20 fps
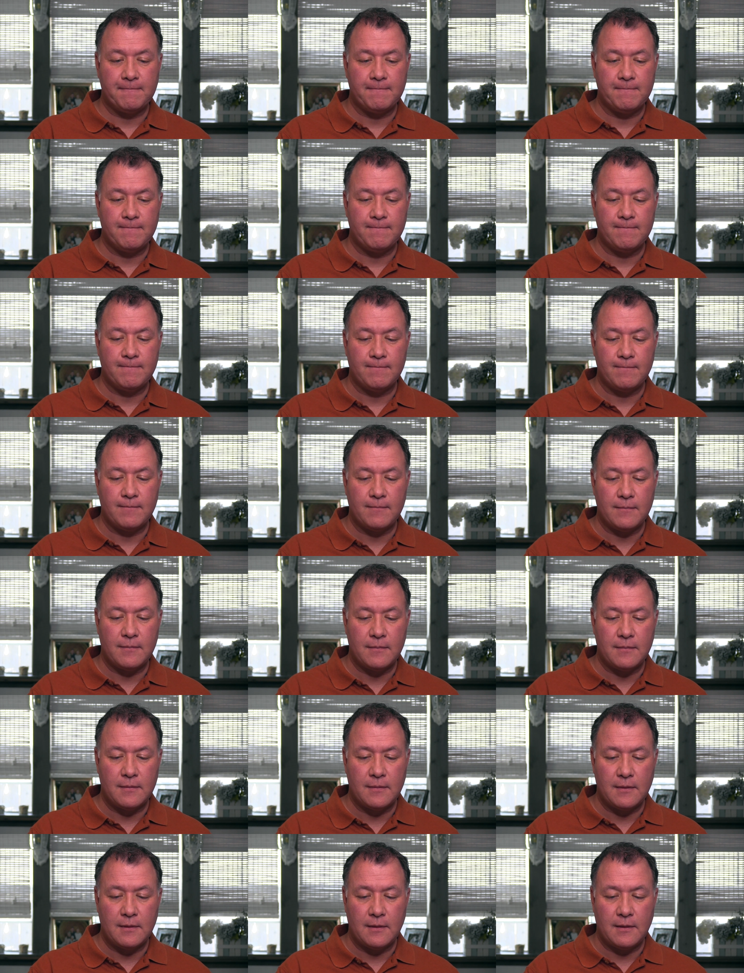
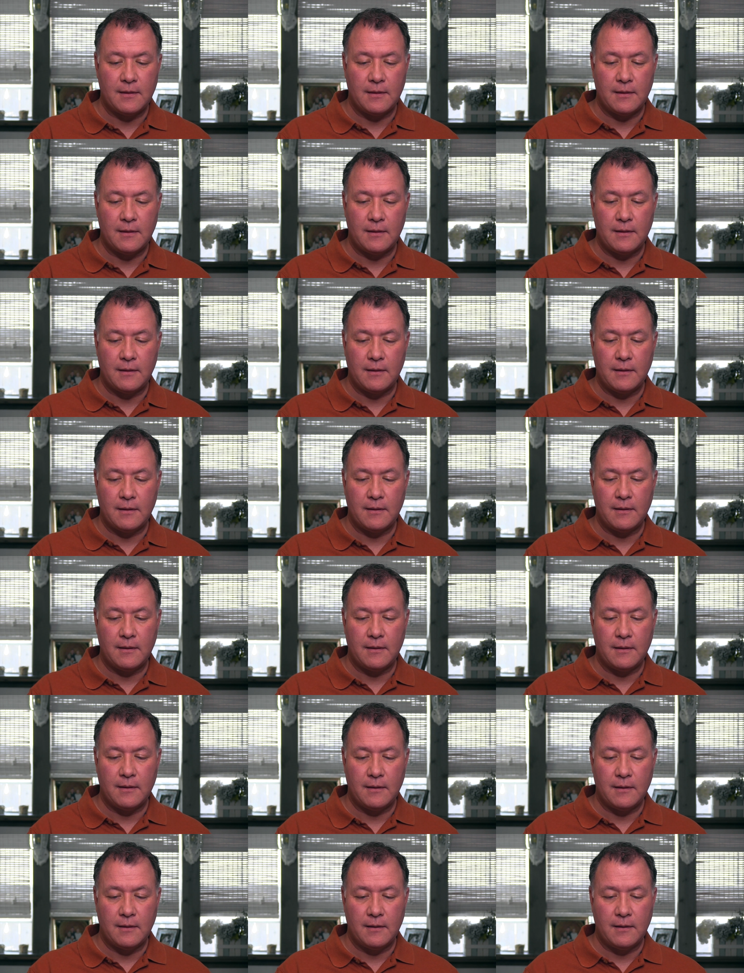
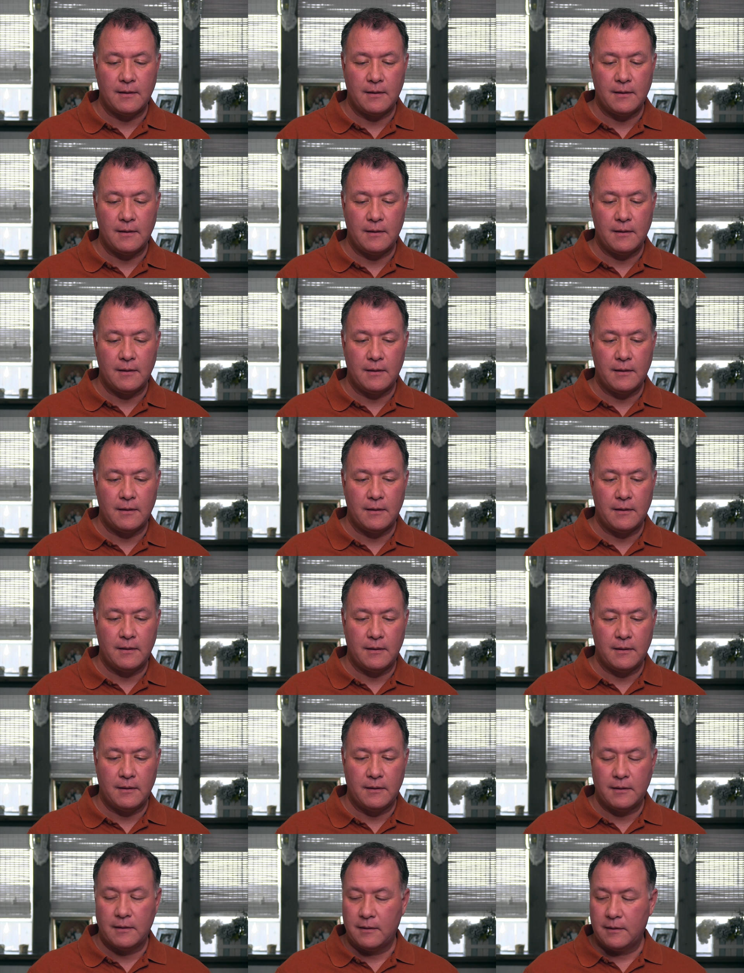
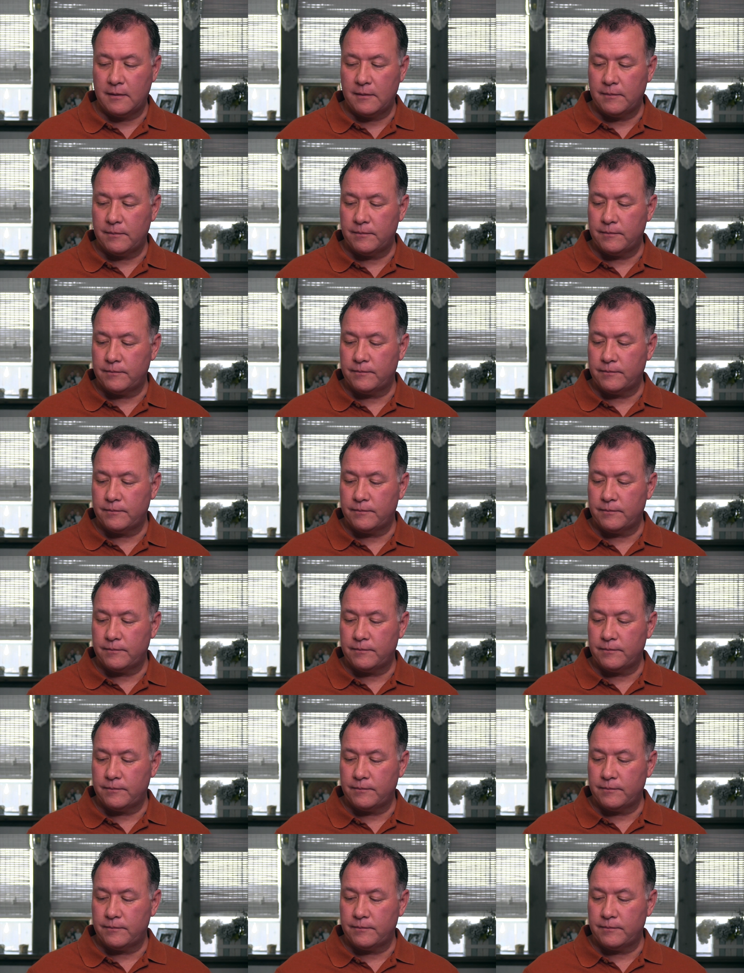[no speech]